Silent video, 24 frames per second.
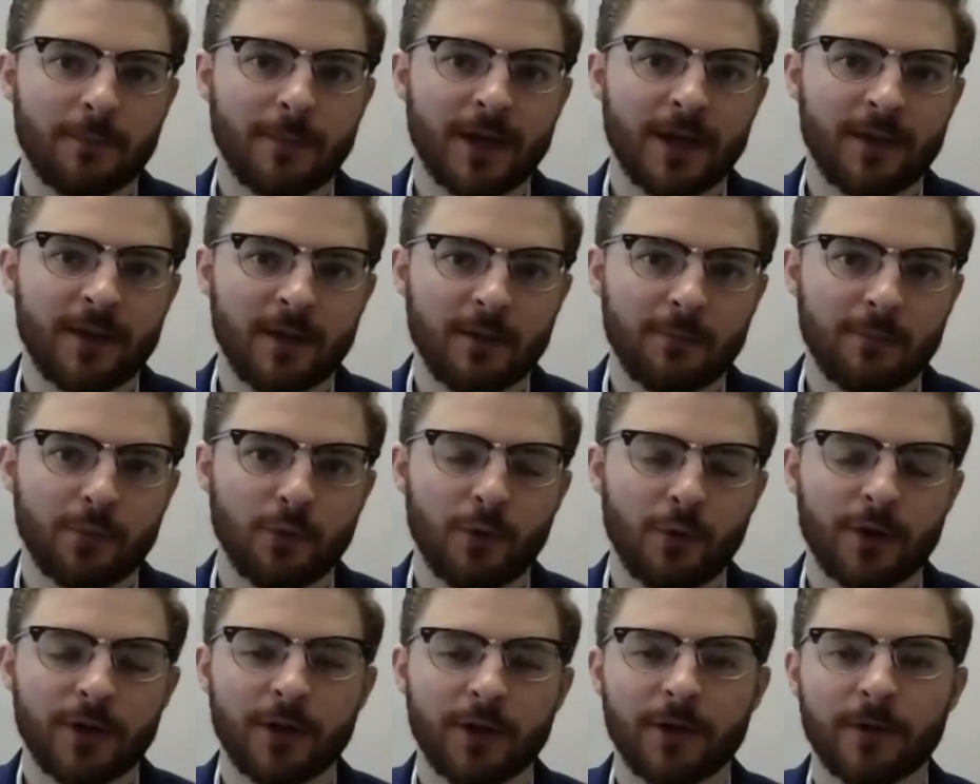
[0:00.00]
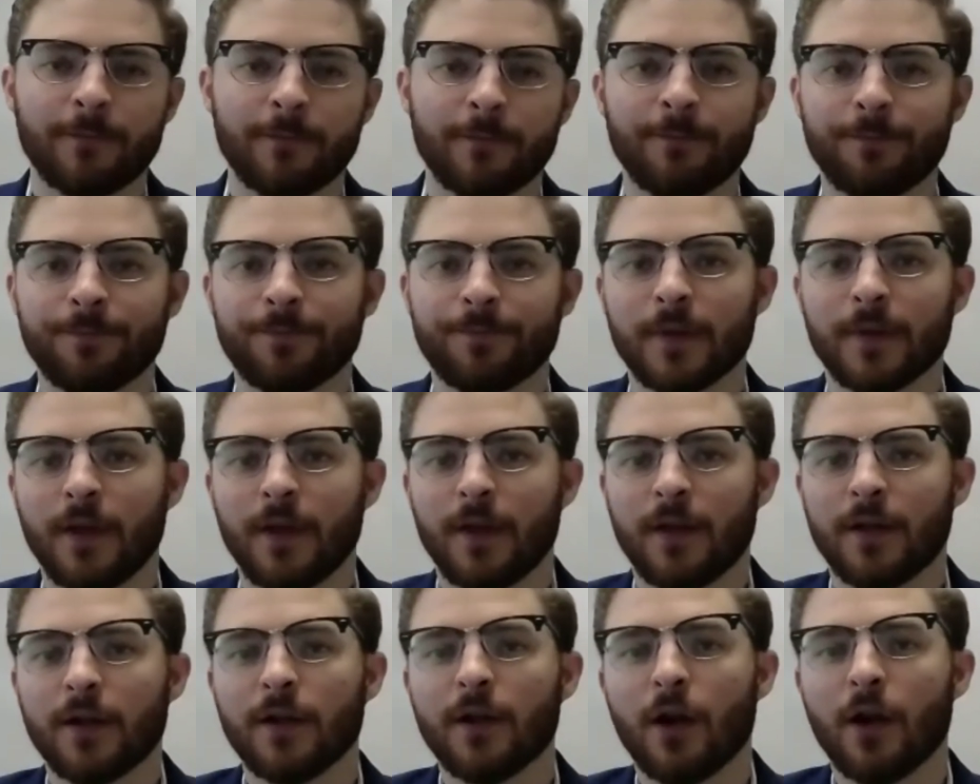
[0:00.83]
filed by the employer,
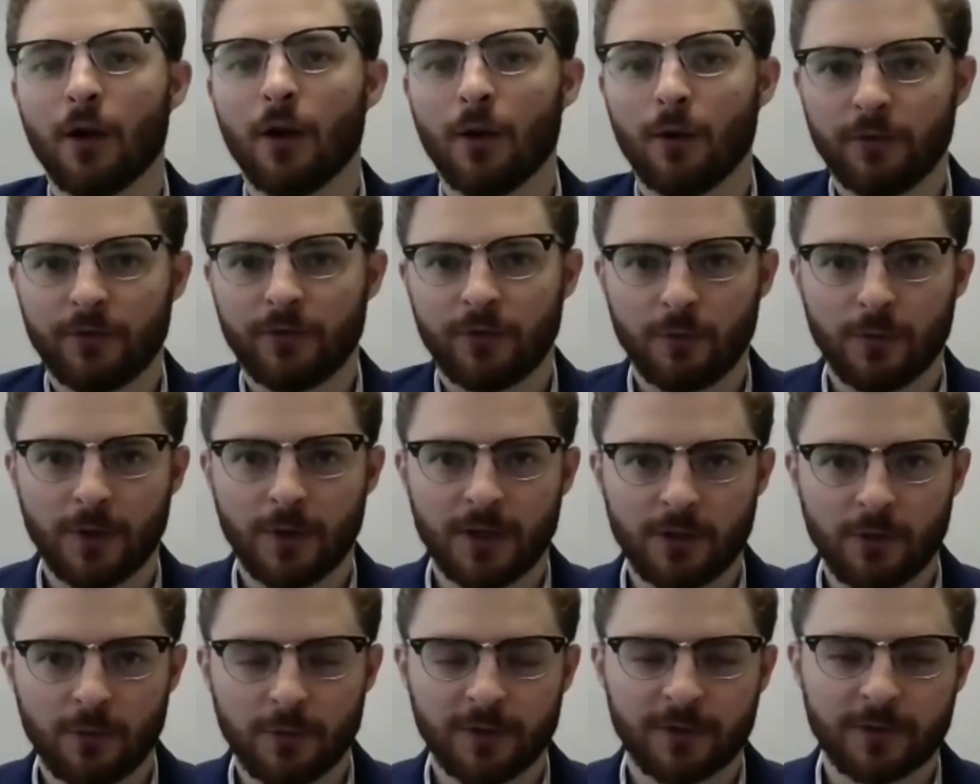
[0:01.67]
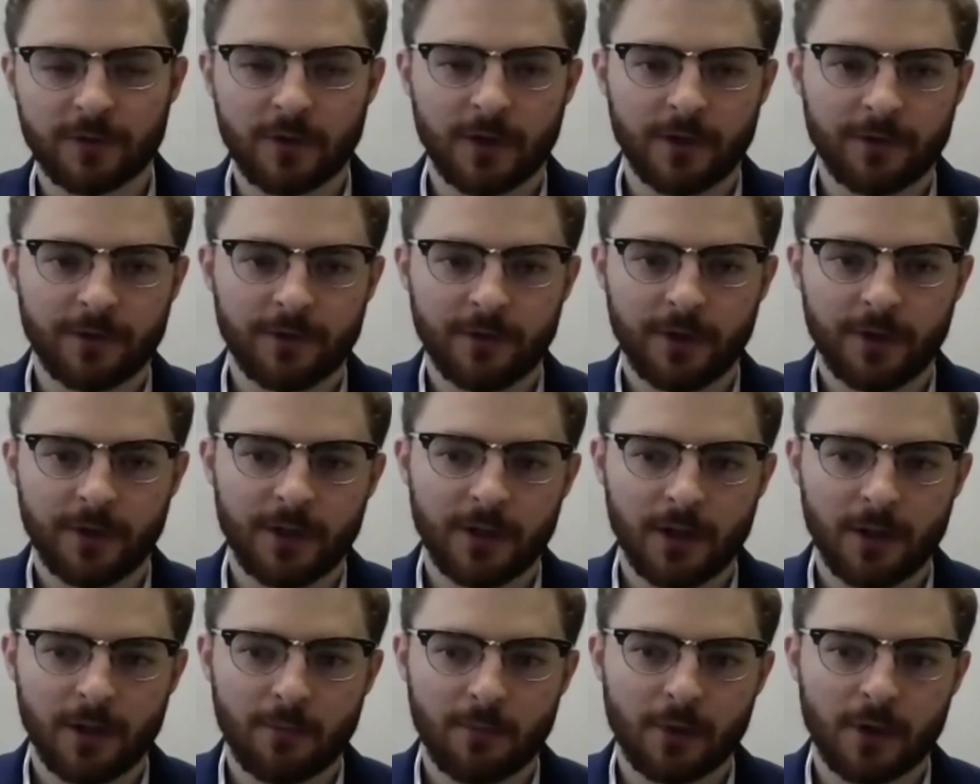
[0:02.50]
go to a U S
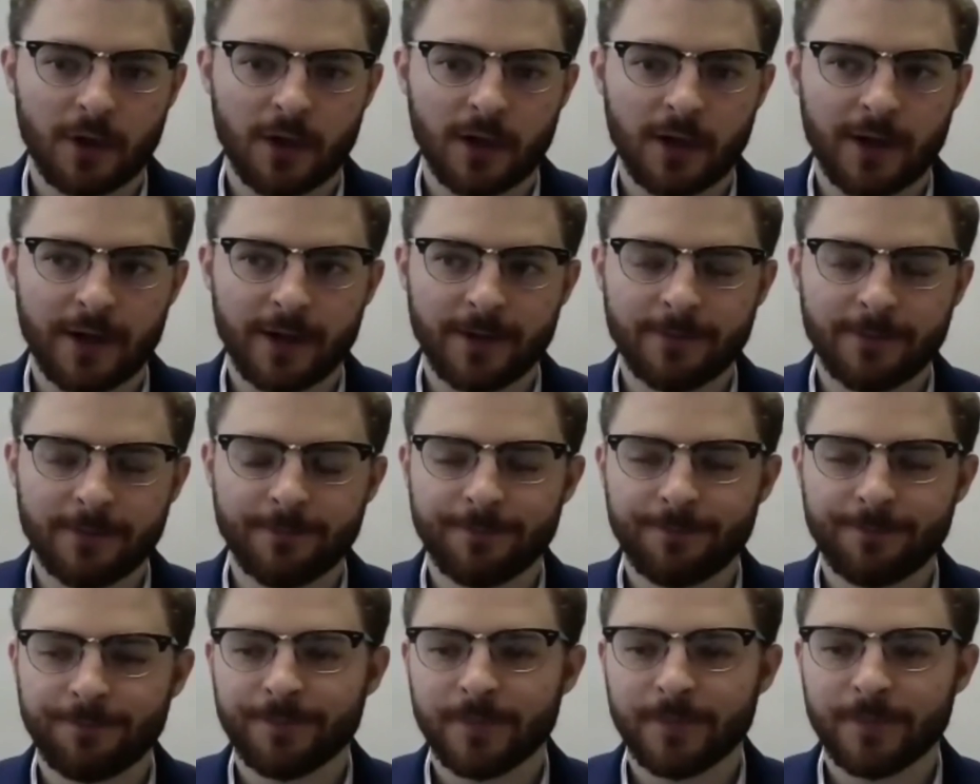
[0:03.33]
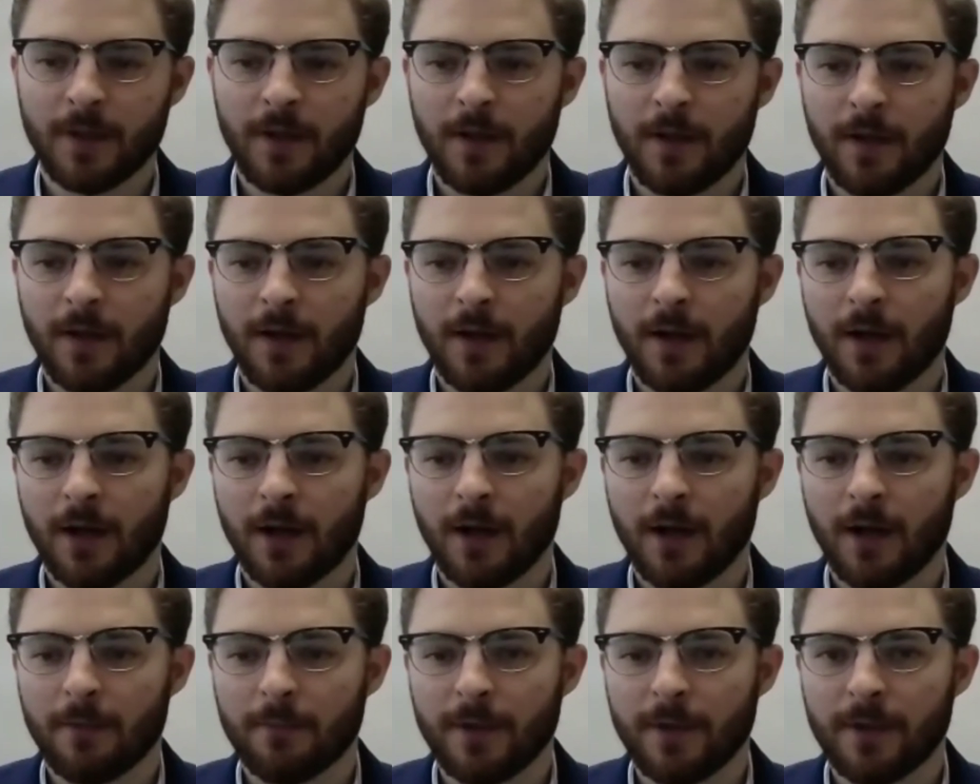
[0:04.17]
consulate abroad.
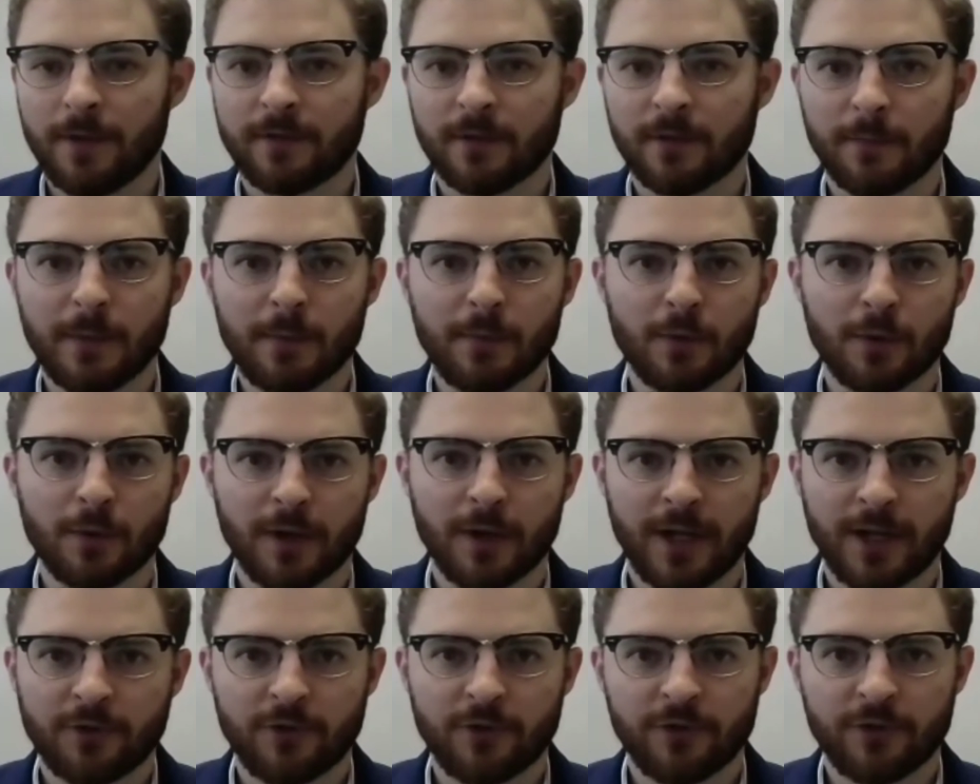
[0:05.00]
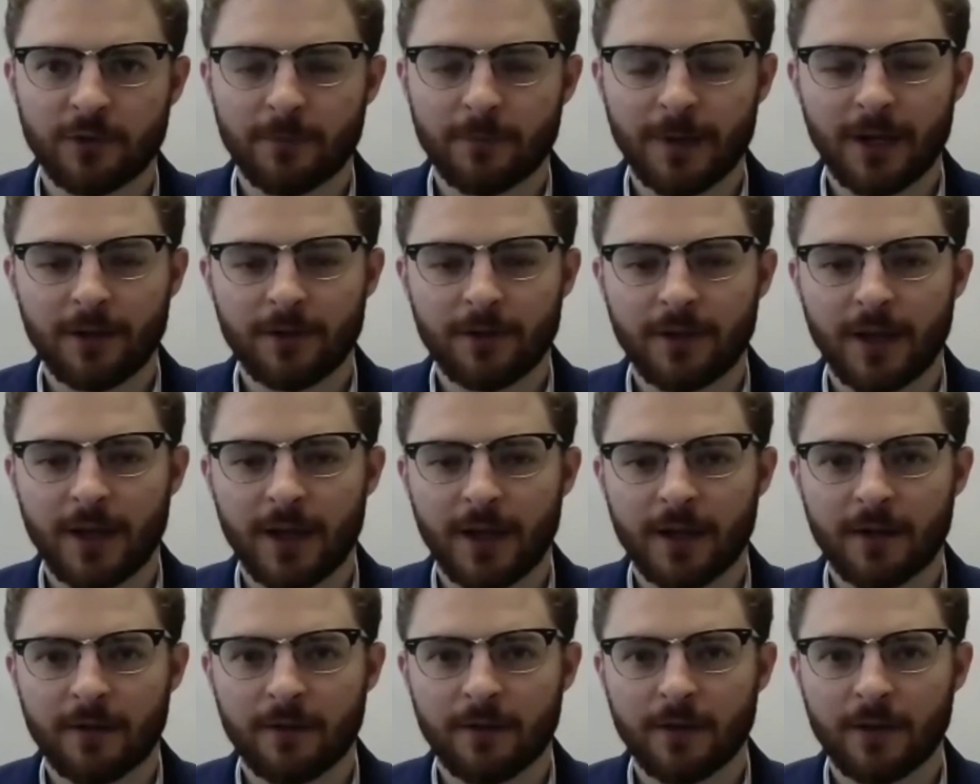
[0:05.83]
Um, and some people are anxious about
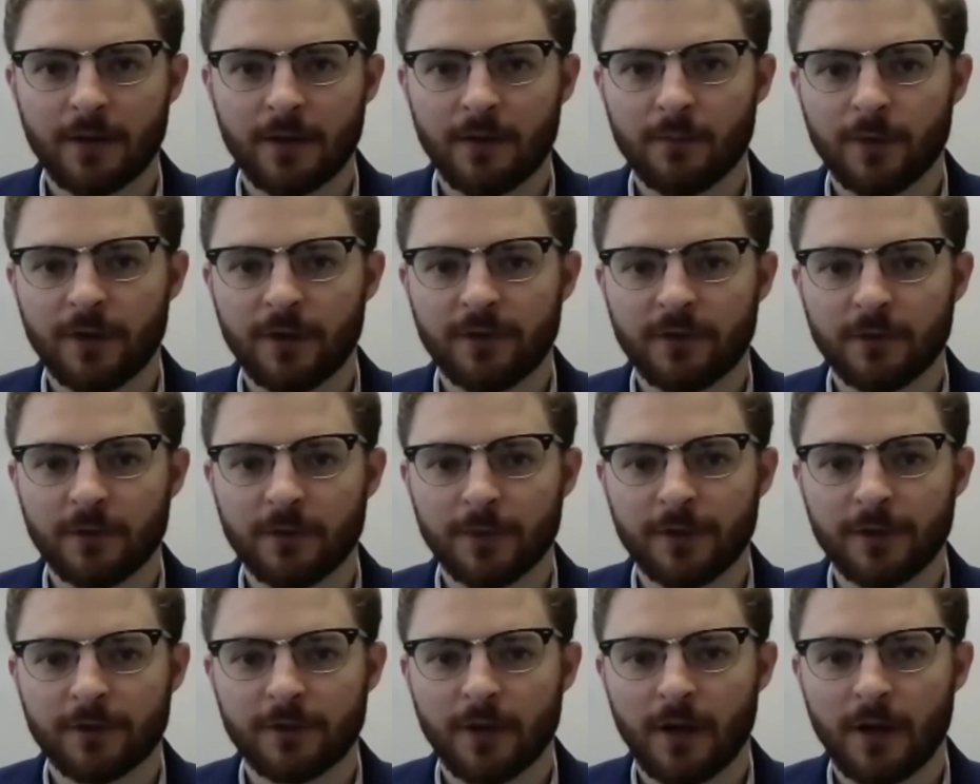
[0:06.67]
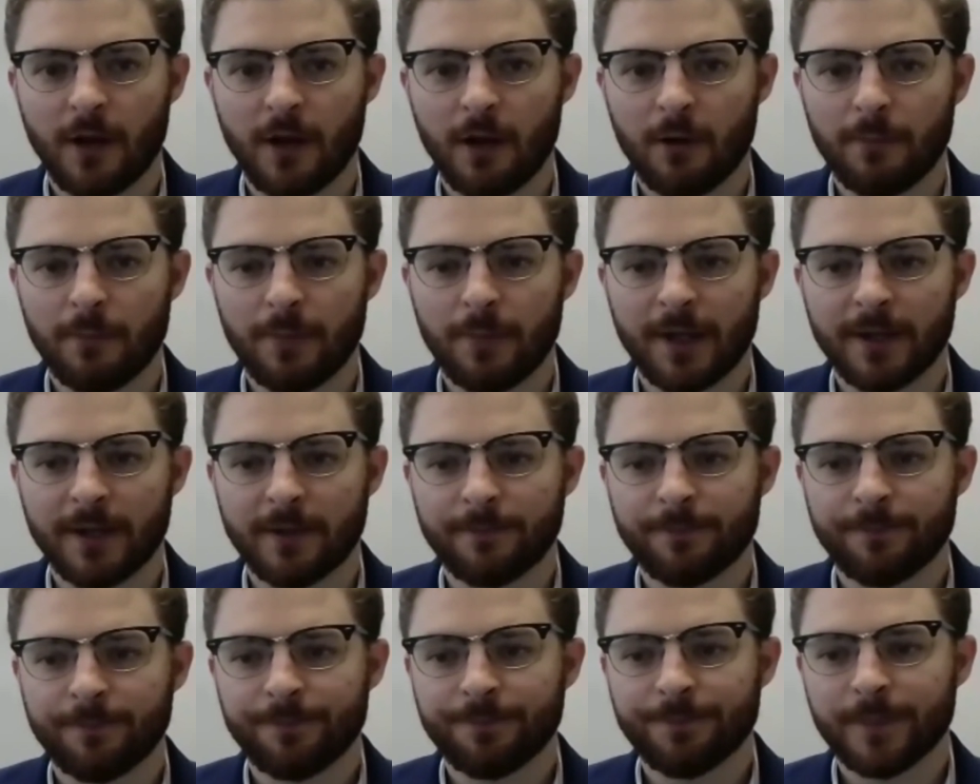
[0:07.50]
that, and reasonably so, but
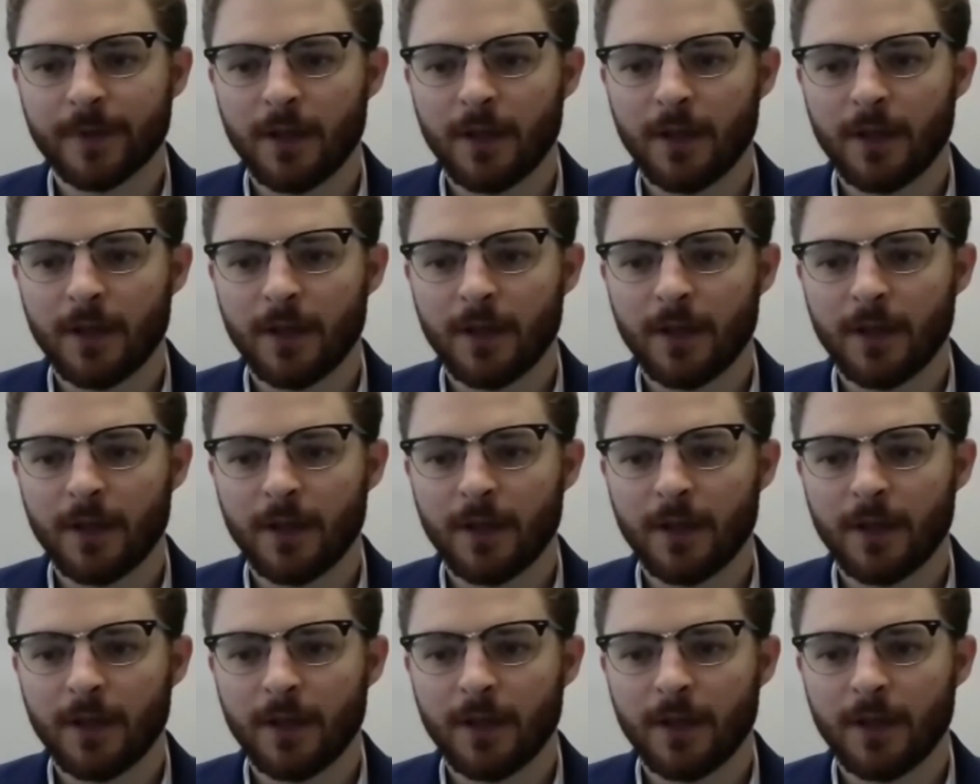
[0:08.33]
